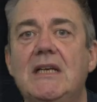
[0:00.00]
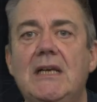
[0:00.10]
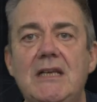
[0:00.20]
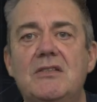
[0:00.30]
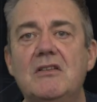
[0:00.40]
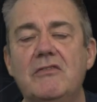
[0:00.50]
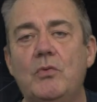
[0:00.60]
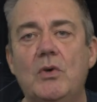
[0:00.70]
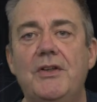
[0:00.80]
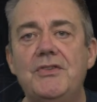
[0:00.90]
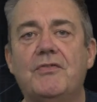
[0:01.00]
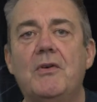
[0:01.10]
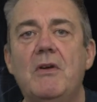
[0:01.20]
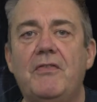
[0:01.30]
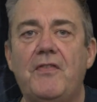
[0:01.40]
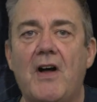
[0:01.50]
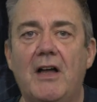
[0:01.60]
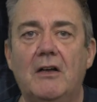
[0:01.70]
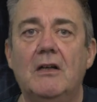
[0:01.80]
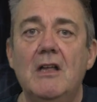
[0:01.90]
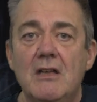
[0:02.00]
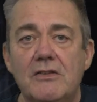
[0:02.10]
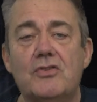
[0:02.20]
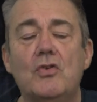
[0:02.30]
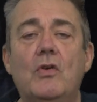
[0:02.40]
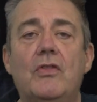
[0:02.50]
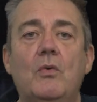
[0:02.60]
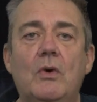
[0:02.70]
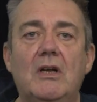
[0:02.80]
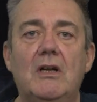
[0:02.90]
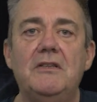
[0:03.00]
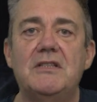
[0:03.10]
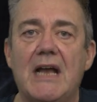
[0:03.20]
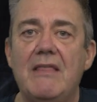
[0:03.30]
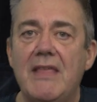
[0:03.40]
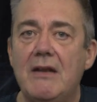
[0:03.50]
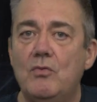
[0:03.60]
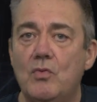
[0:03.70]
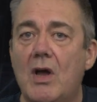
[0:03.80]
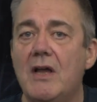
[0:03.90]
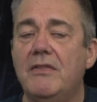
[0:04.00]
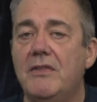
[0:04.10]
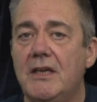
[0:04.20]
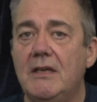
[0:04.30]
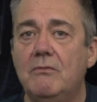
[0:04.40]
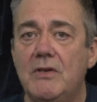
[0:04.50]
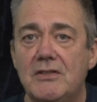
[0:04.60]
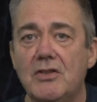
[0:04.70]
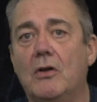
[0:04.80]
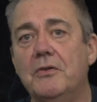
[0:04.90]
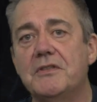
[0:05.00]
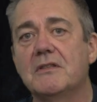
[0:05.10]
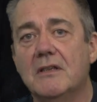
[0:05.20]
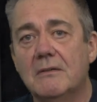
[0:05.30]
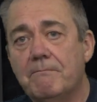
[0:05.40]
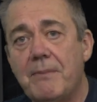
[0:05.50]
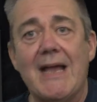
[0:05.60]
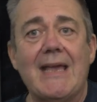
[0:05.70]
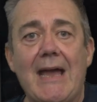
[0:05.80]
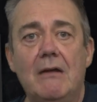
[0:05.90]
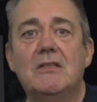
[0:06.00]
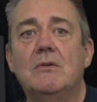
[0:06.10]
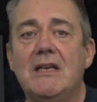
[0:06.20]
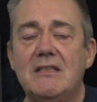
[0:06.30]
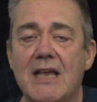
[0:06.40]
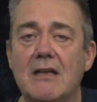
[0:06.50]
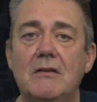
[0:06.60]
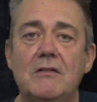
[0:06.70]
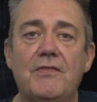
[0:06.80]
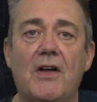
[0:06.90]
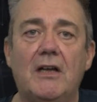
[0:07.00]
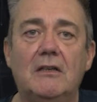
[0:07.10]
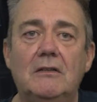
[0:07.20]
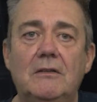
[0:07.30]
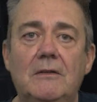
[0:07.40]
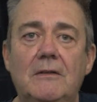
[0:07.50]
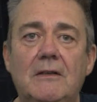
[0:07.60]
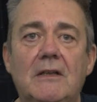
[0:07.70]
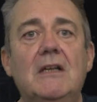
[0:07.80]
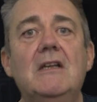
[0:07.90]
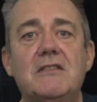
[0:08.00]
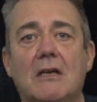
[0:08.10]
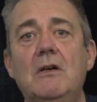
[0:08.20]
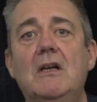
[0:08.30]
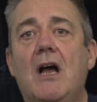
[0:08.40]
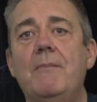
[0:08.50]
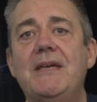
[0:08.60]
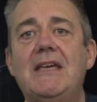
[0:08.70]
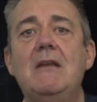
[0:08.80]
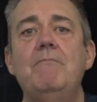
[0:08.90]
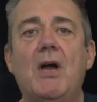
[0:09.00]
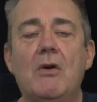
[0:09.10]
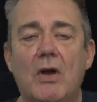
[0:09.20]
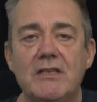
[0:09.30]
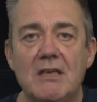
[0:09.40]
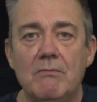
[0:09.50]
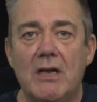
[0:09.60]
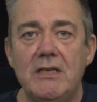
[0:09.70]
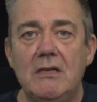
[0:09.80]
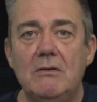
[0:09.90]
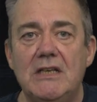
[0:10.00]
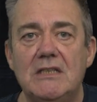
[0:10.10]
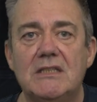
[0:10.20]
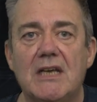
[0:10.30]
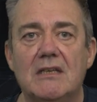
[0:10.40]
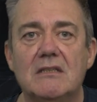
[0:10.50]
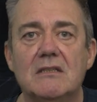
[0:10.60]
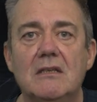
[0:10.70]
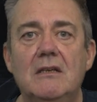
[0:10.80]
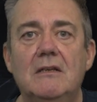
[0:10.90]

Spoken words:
a list of words from a file, sort the words, and then write the result back out to a second file. So I begin by writing my unit test.